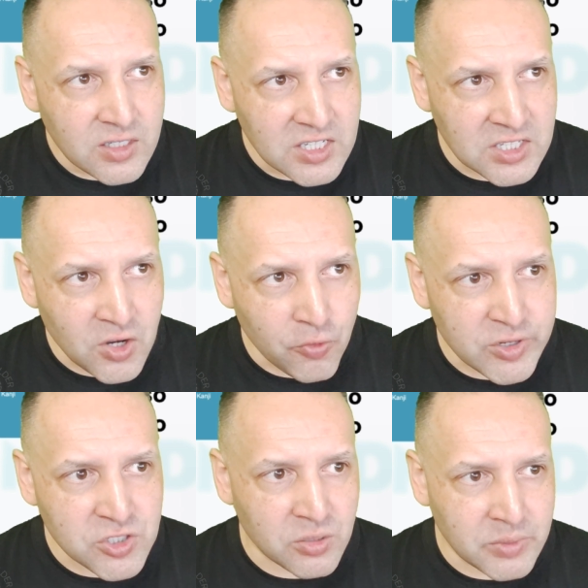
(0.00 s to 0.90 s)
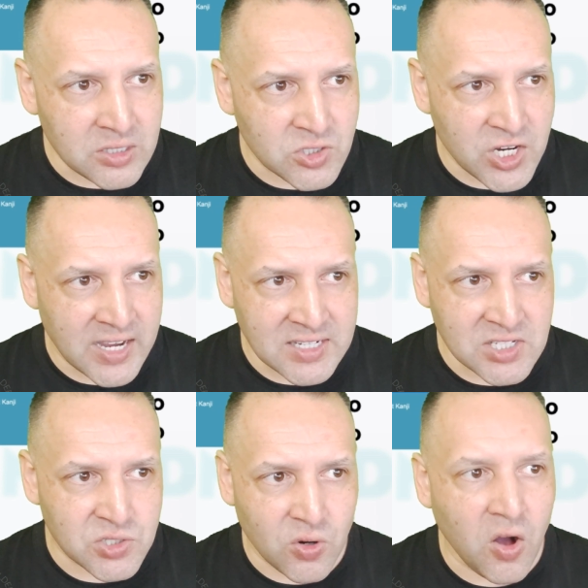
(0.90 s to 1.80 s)
in original Middle
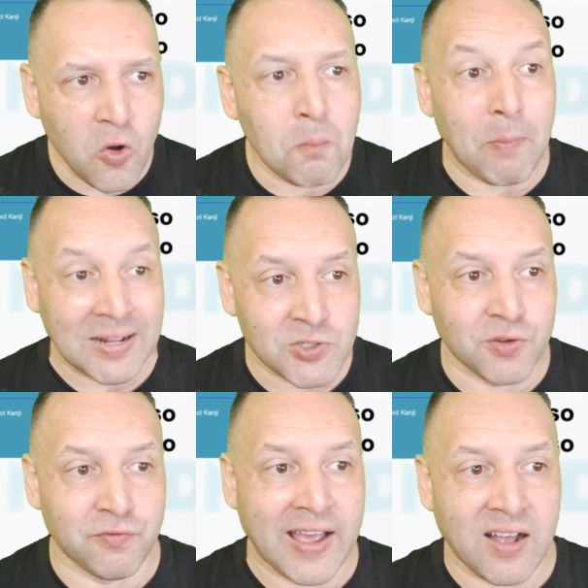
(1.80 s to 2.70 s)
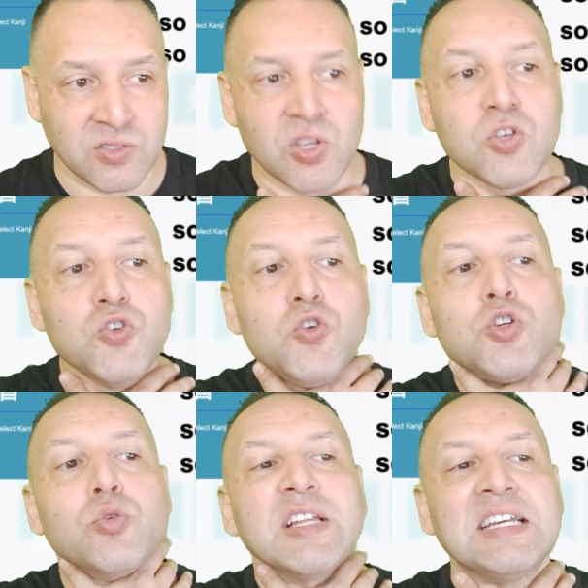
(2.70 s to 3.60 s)
Chinese to a whole bunch of vowels,
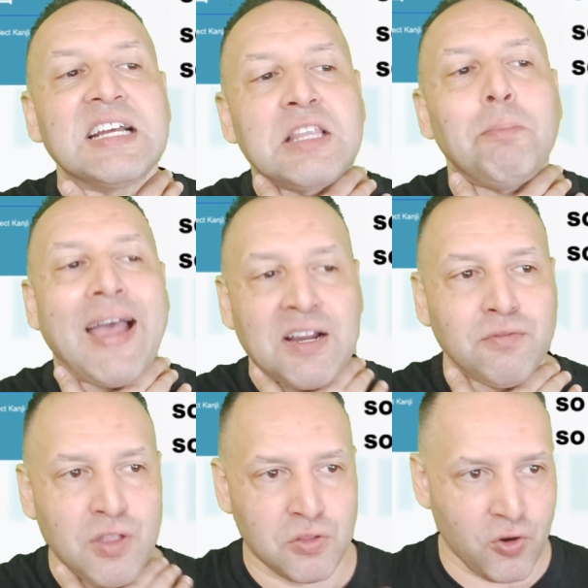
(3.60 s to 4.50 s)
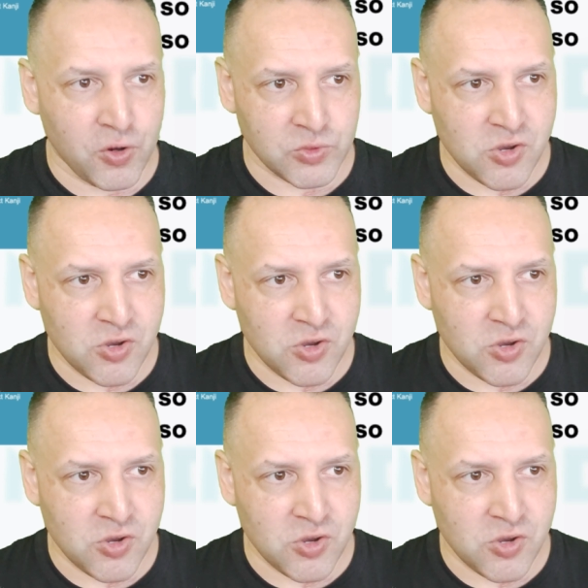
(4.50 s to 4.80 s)
usually at the back of the throat.